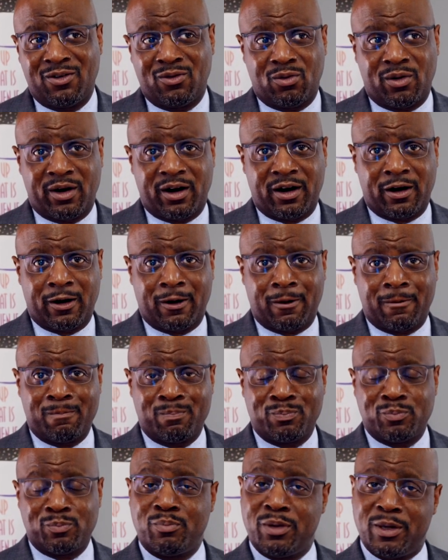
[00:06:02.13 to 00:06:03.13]
where
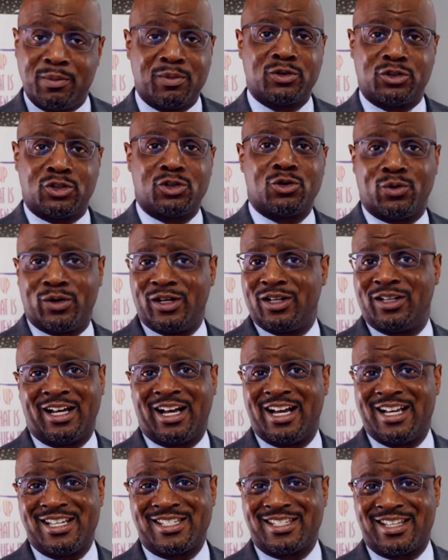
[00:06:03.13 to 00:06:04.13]
people do
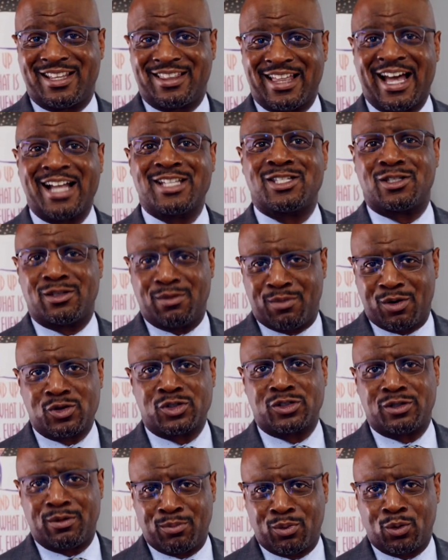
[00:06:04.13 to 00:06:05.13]
realize that that's the
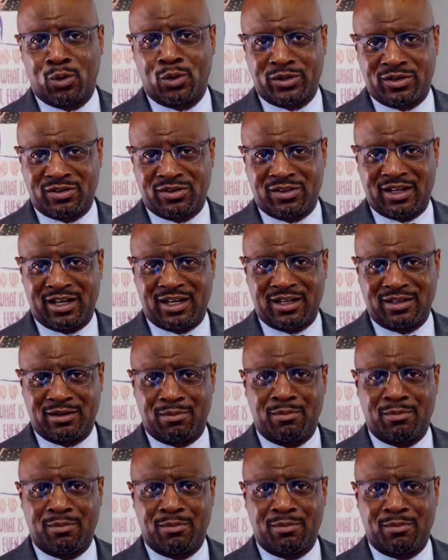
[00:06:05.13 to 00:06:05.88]
most important thing.